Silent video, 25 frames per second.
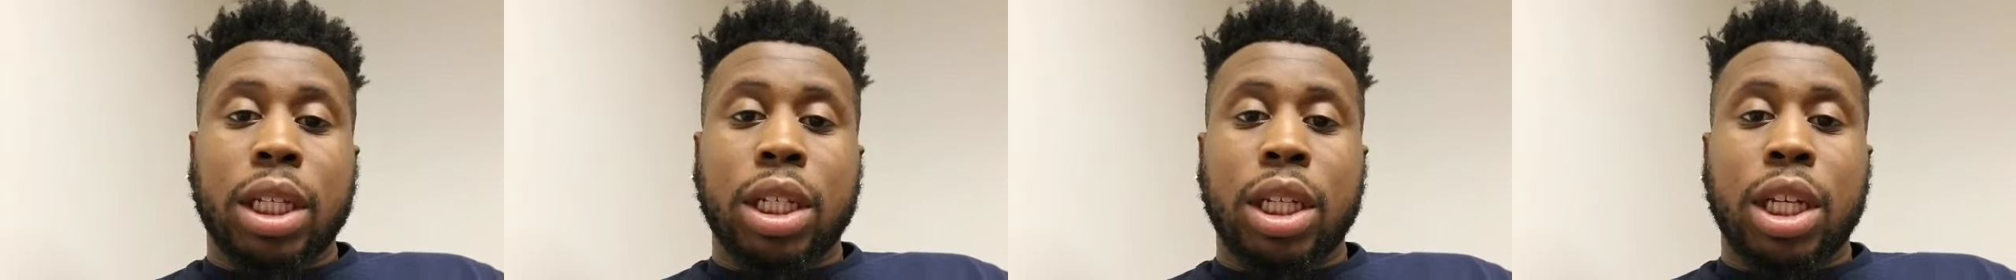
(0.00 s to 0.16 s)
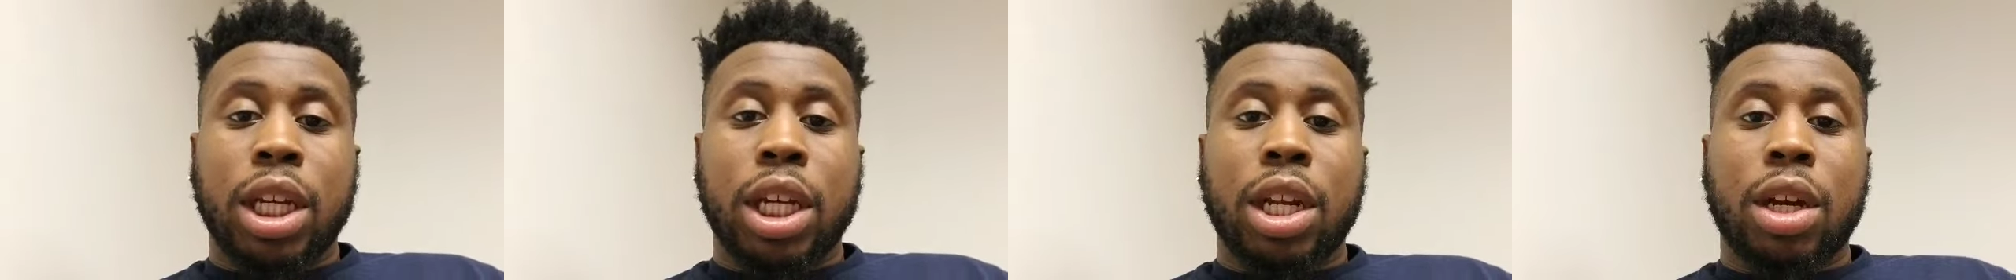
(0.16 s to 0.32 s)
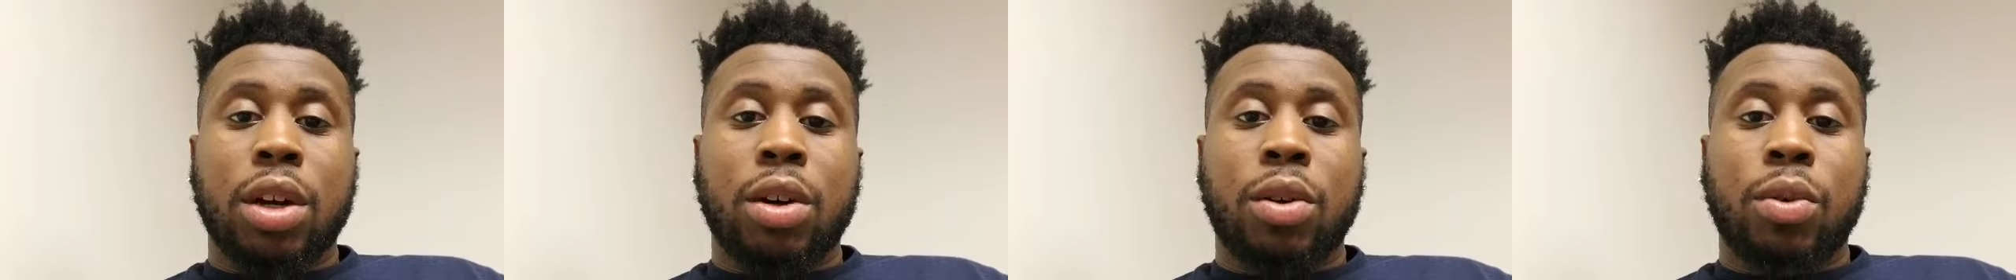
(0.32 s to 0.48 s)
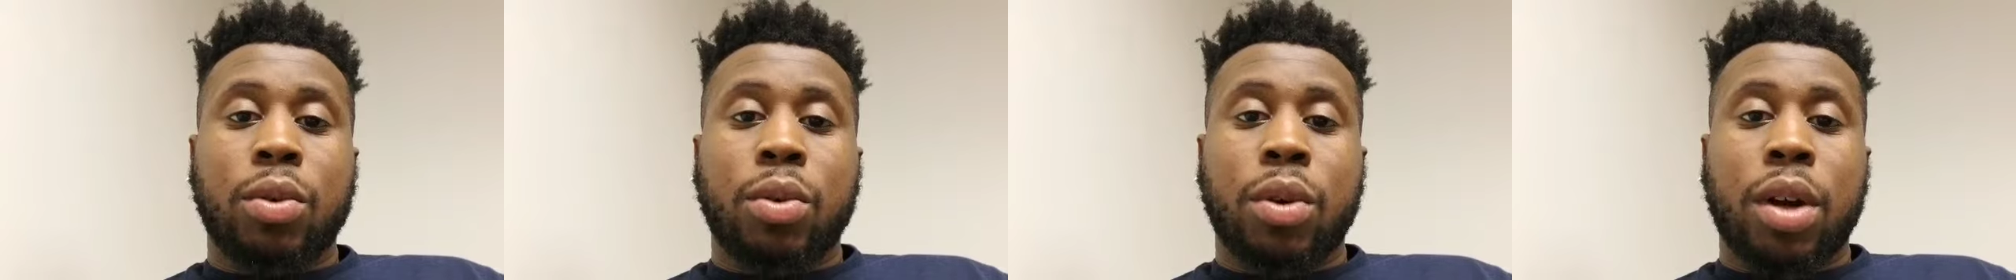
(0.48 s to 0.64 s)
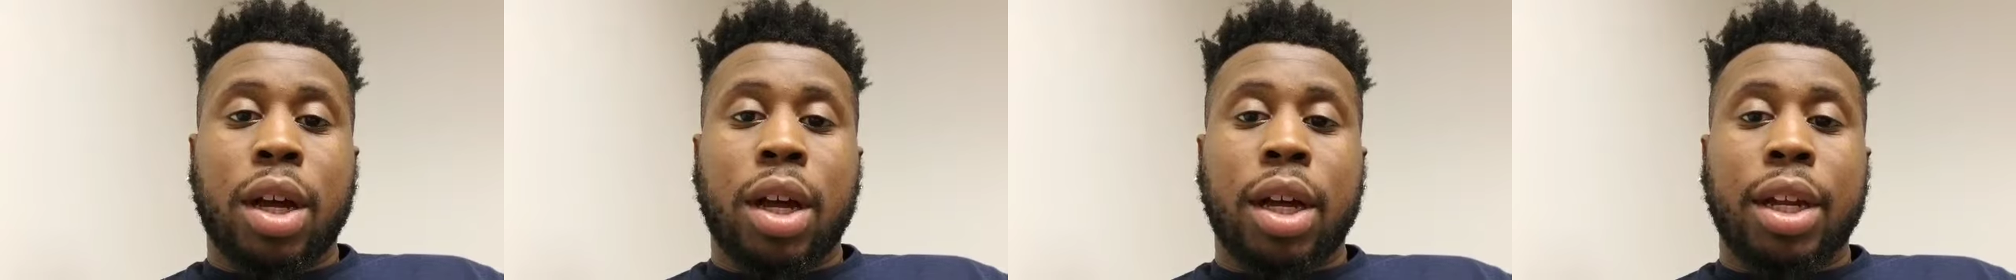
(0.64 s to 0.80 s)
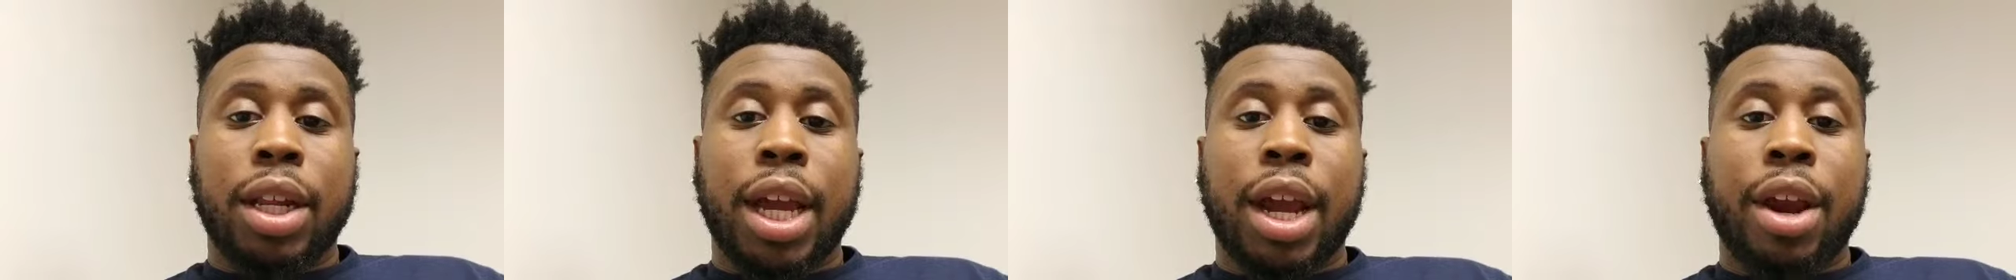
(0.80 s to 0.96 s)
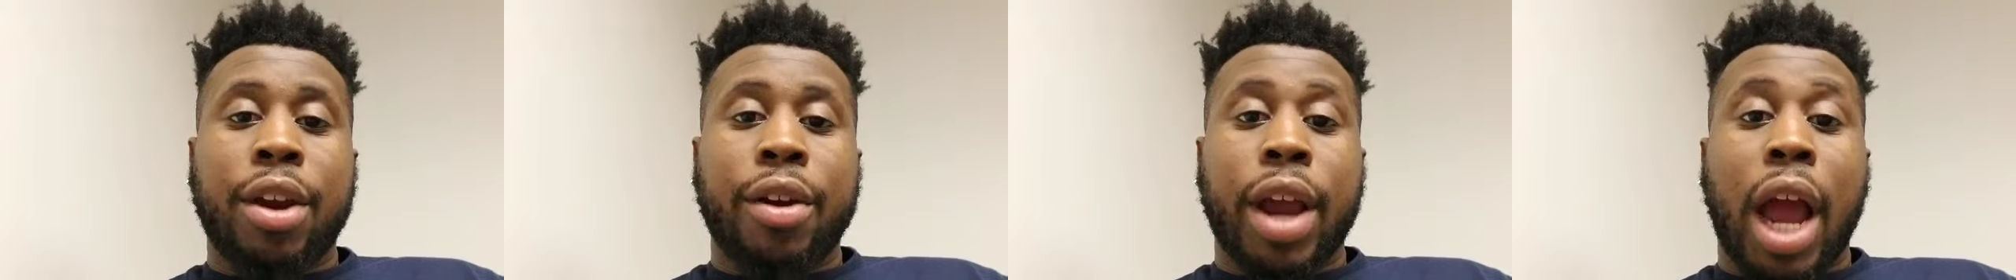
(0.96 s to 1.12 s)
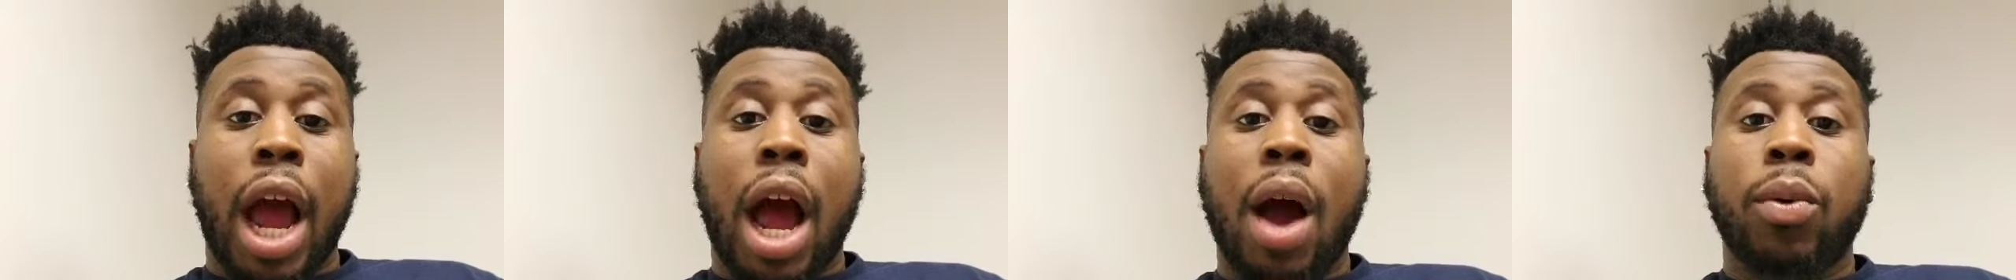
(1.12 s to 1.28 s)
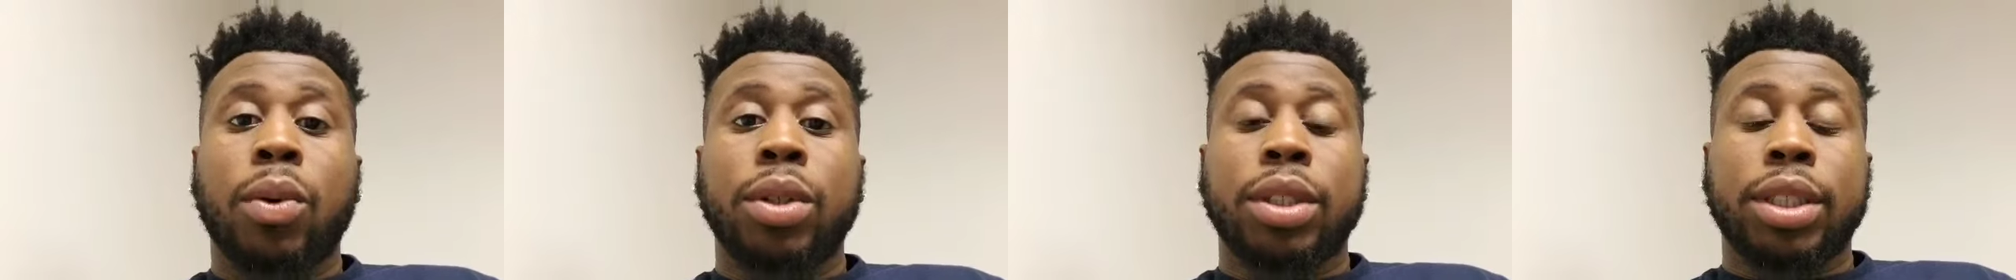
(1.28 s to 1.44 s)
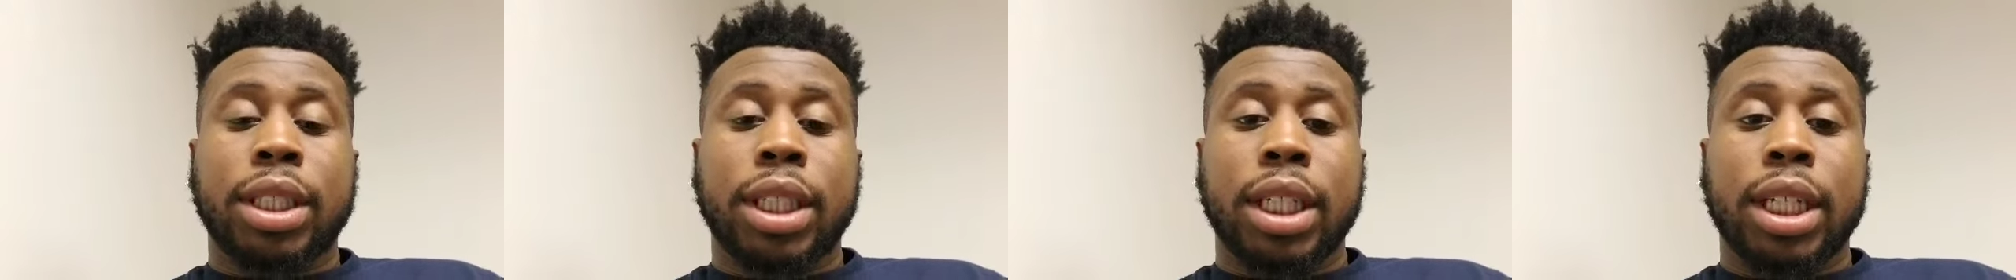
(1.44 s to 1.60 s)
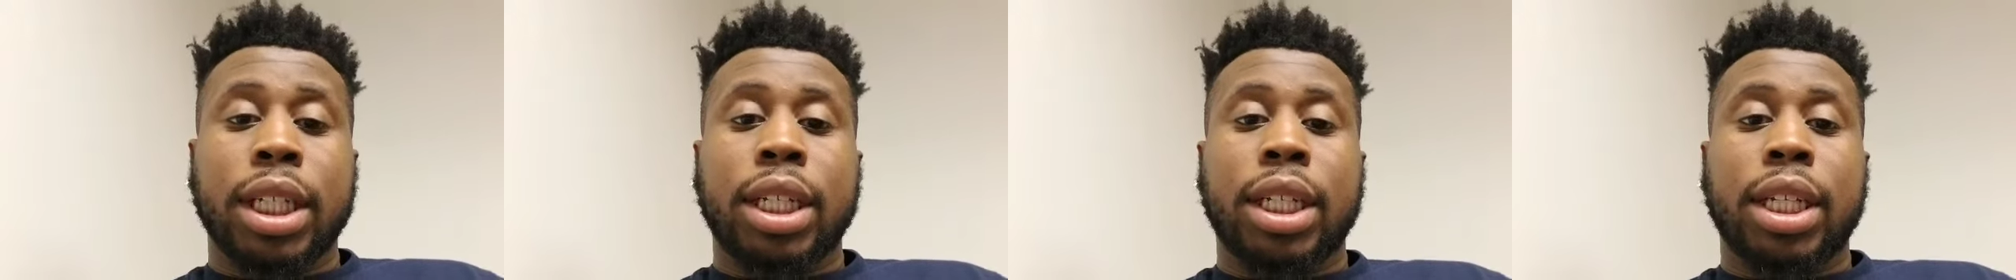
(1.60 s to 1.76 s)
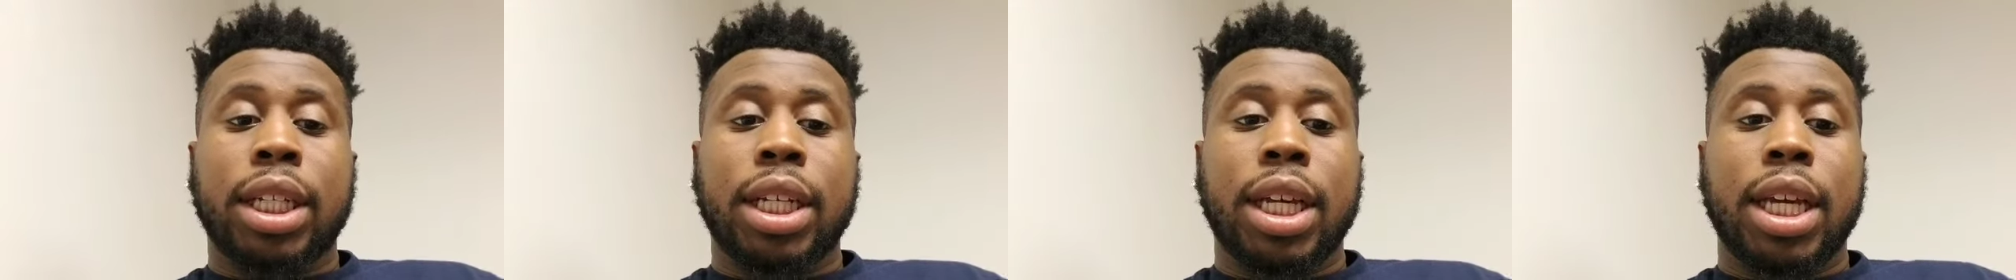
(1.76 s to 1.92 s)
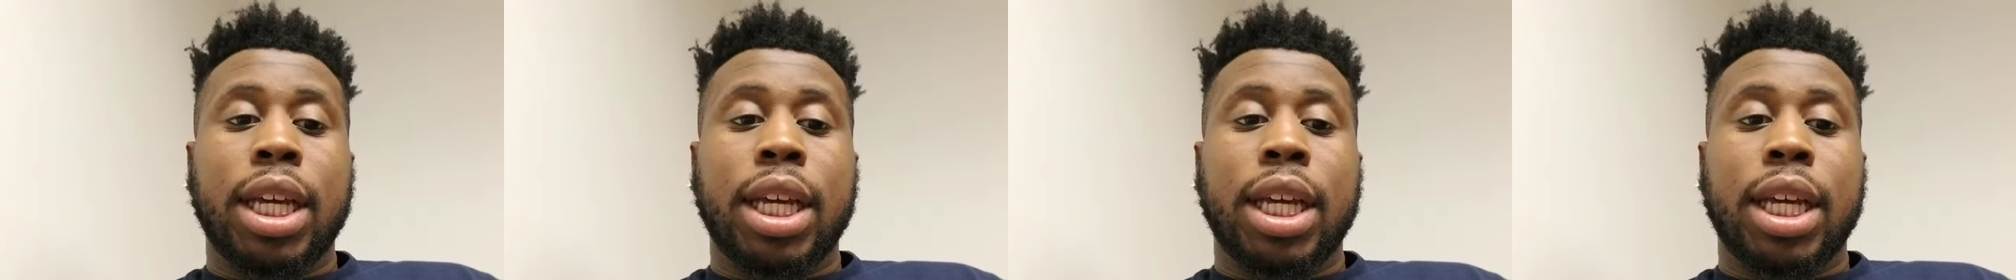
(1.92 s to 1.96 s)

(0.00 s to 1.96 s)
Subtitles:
the area I was in,